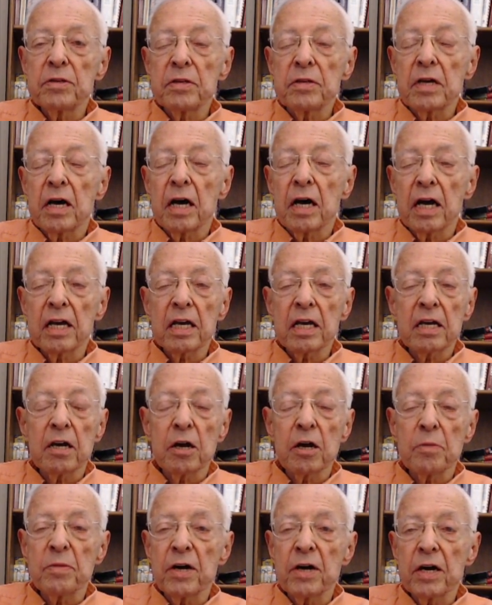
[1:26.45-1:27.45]
high
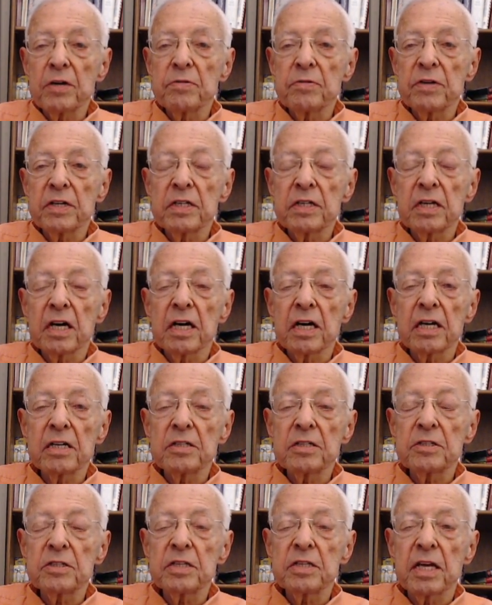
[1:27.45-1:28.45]
carbohydrate
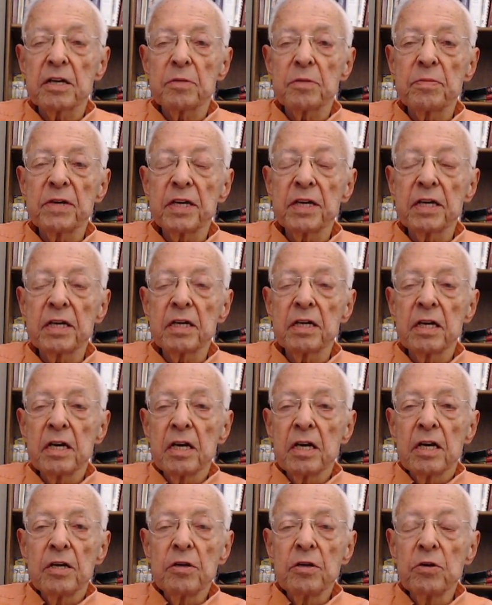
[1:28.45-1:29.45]
diets that are being
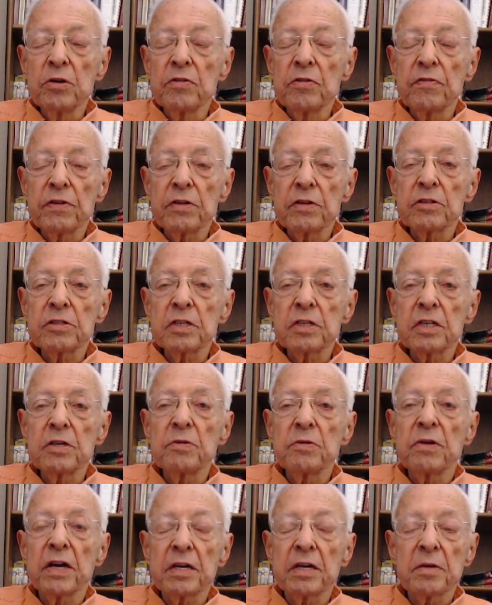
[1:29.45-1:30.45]
universally
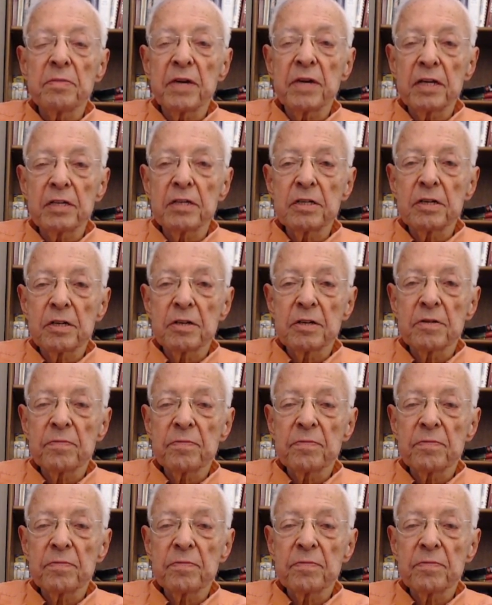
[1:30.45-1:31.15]
recommended.